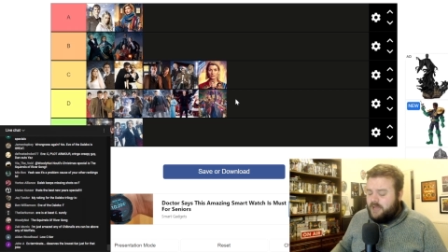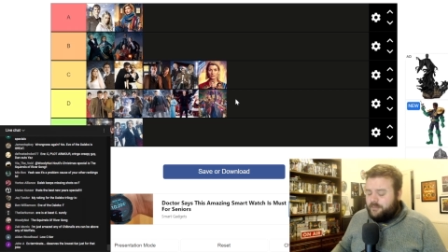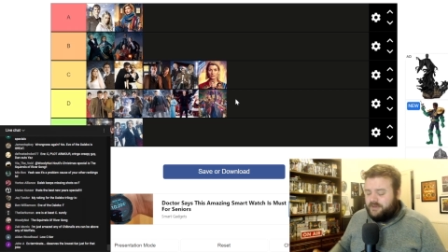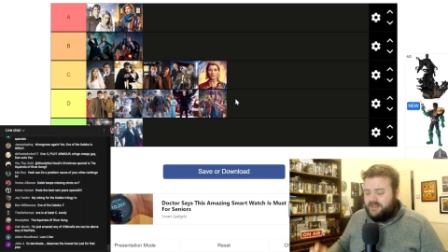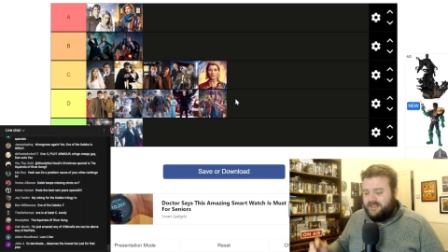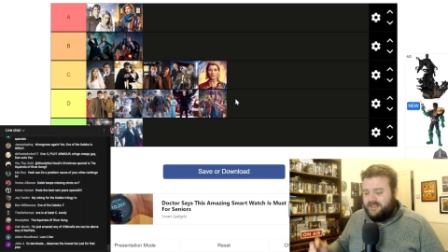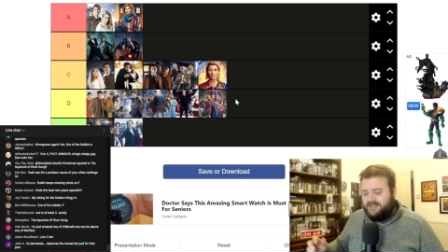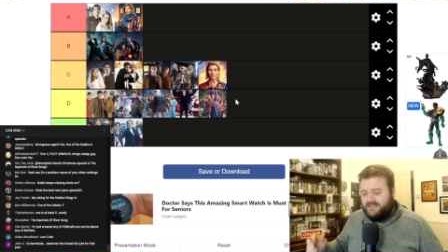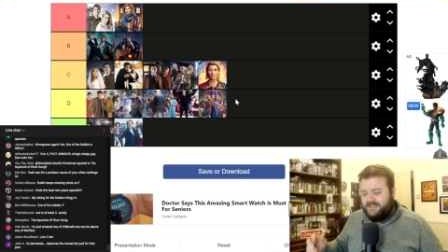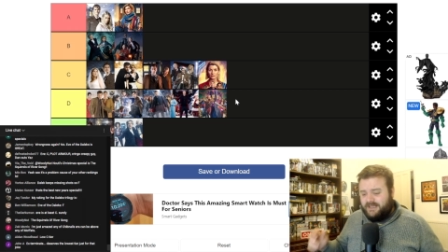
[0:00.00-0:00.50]

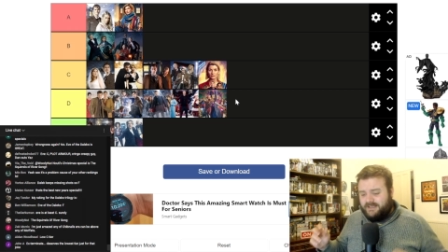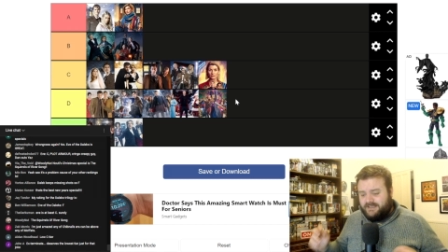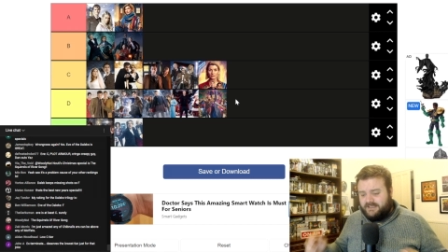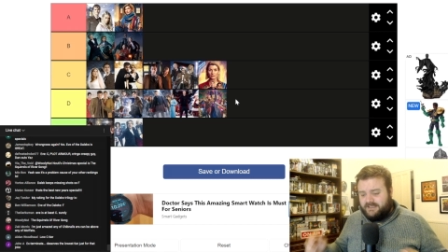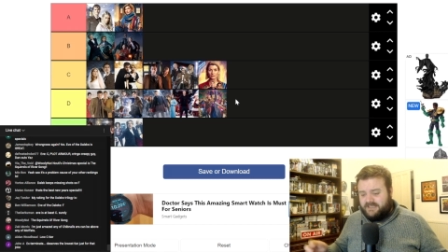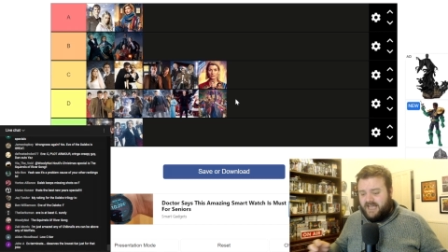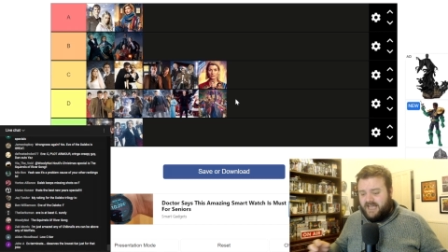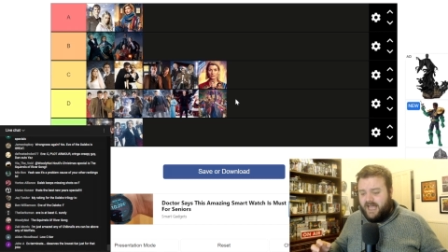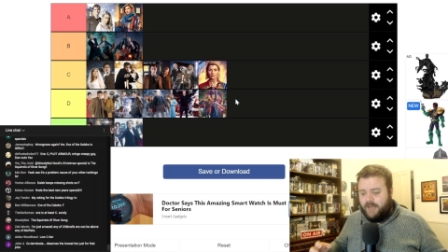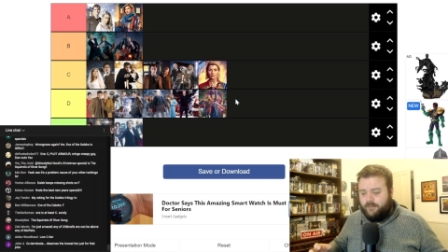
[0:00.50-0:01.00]
but it's it's
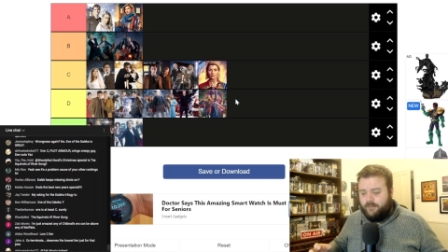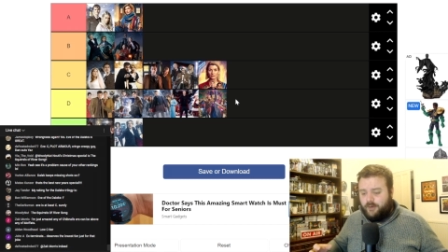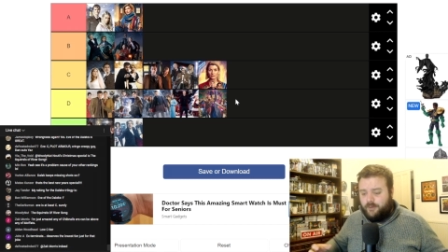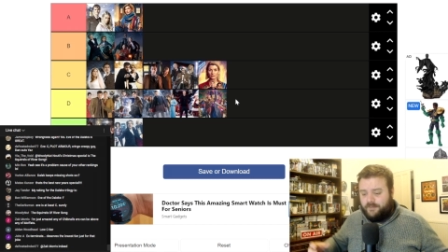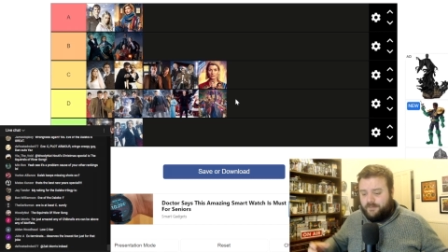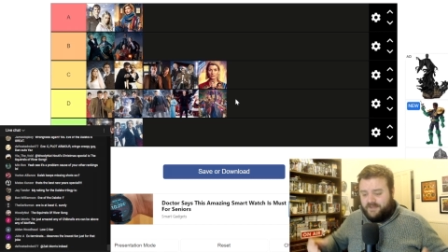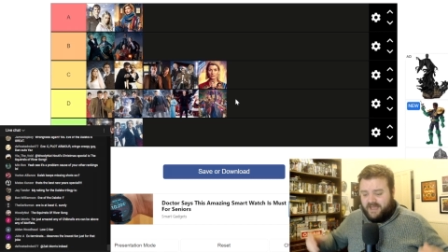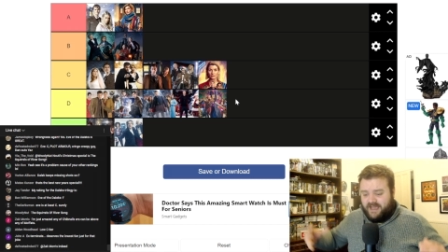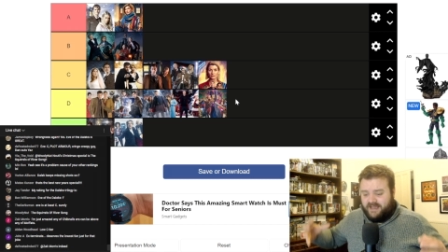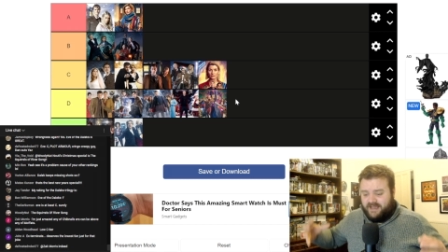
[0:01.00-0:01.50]
a time
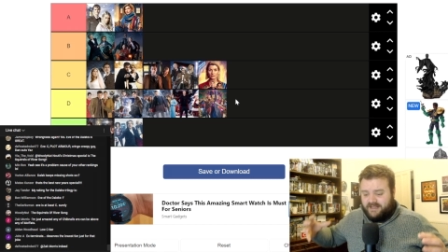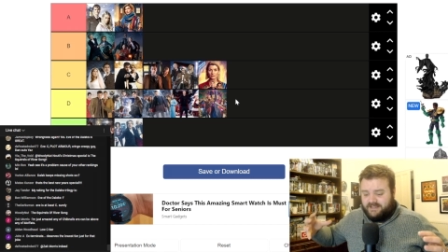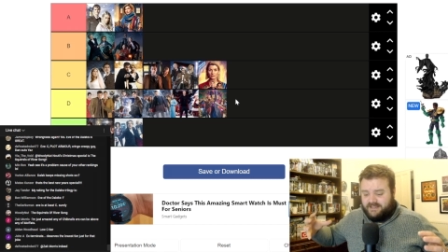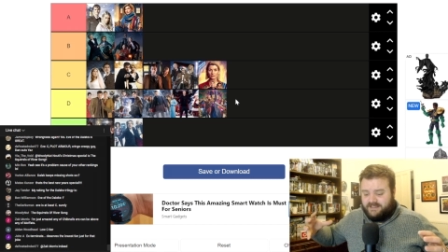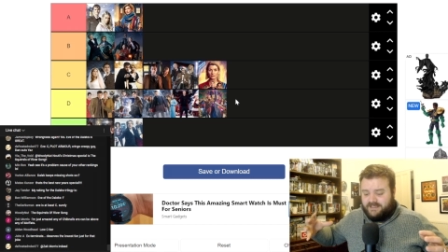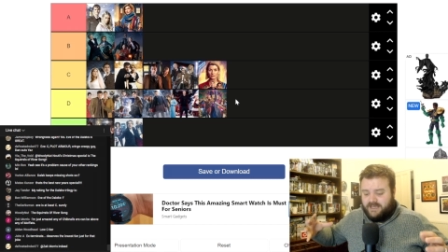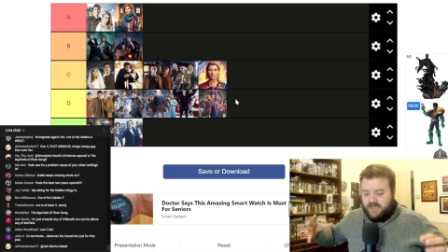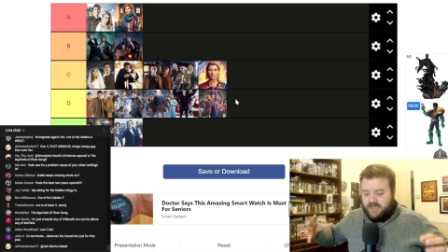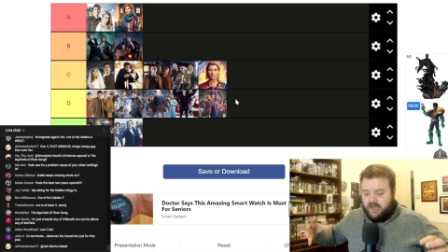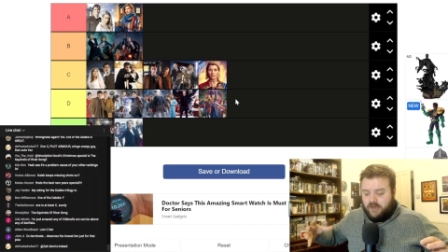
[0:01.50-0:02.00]
loop that
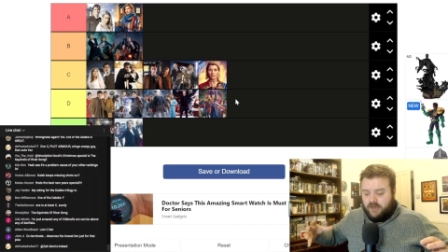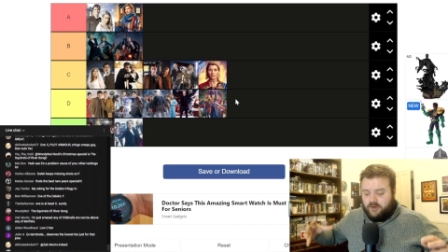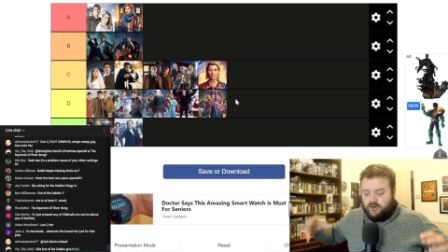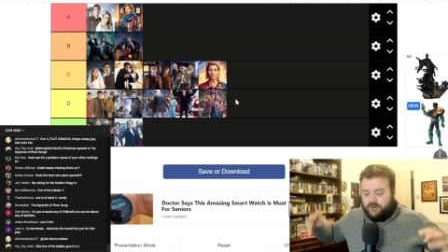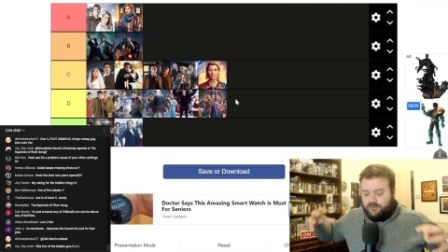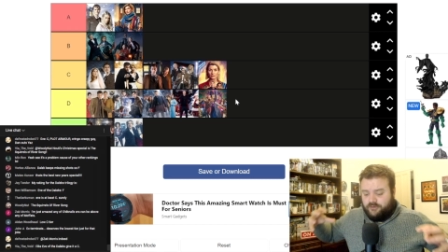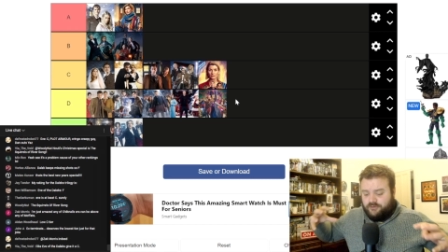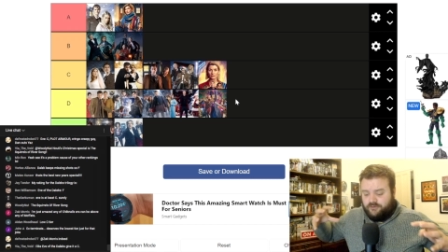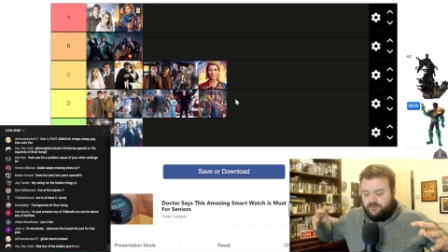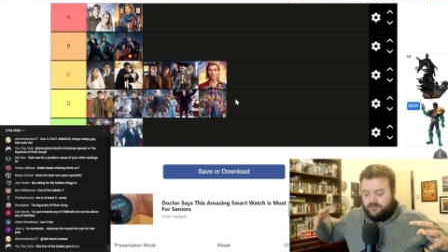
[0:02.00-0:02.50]
is
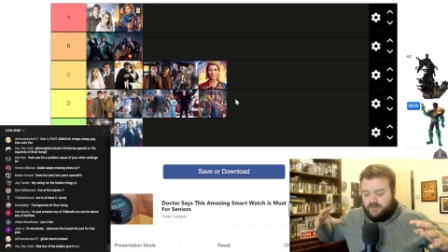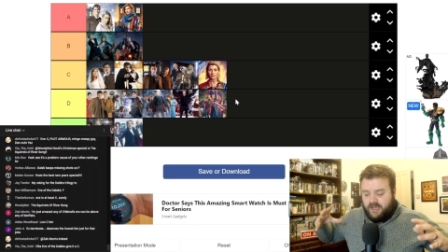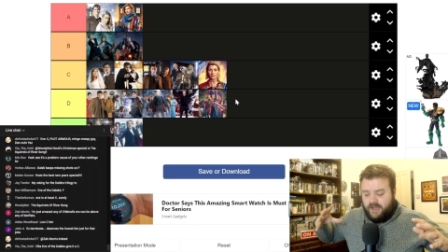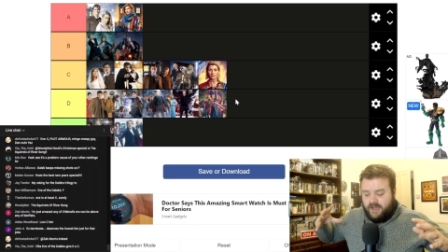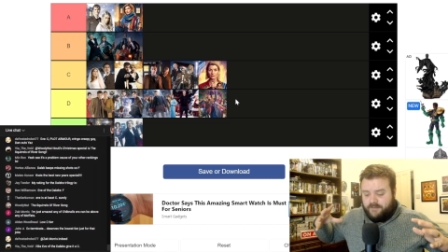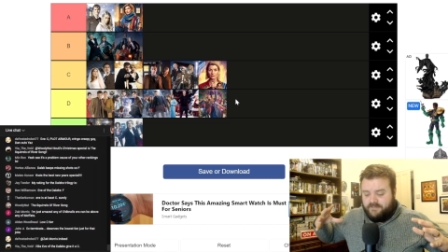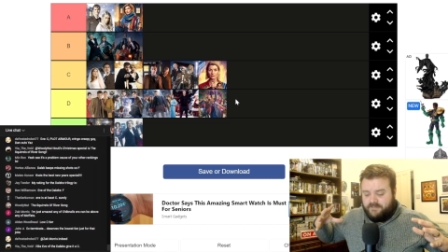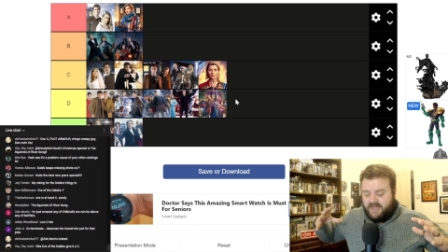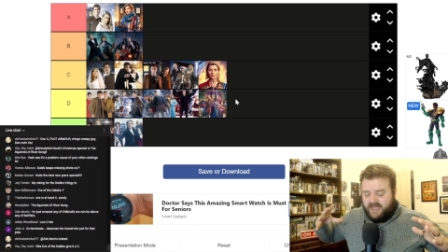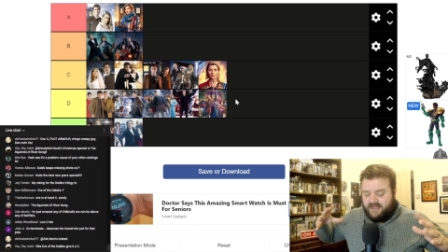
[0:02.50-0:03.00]
con
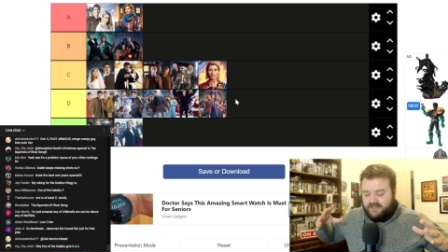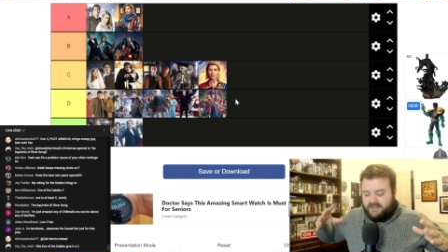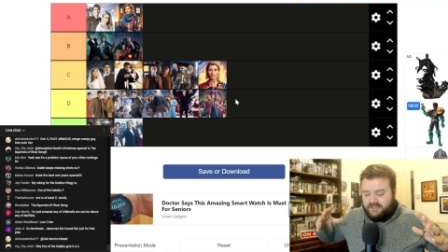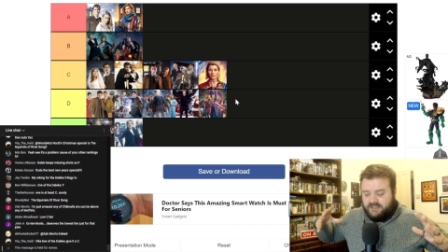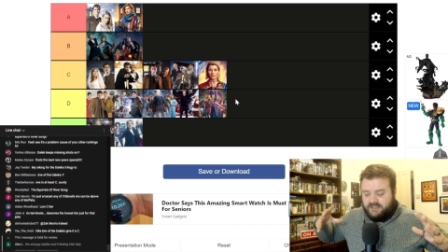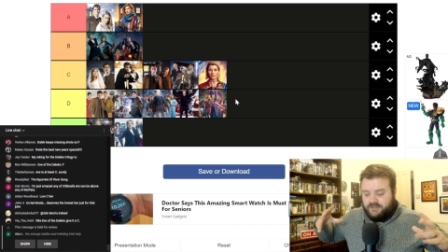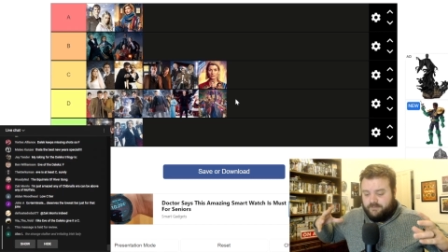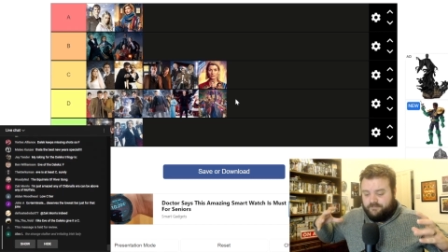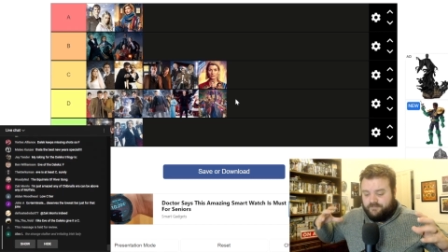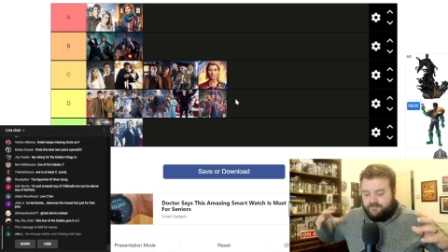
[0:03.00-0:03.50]
um, that
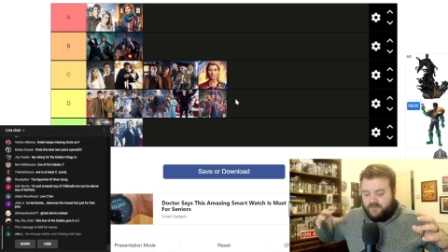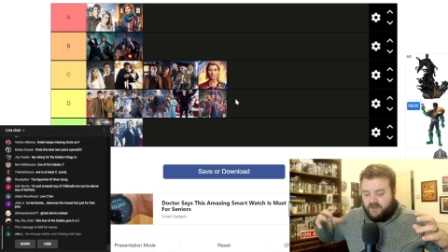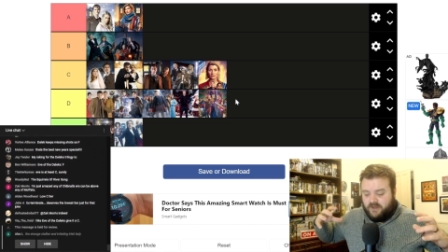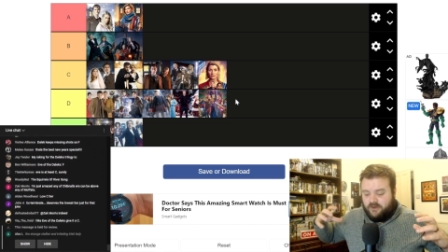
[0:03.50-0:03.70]
is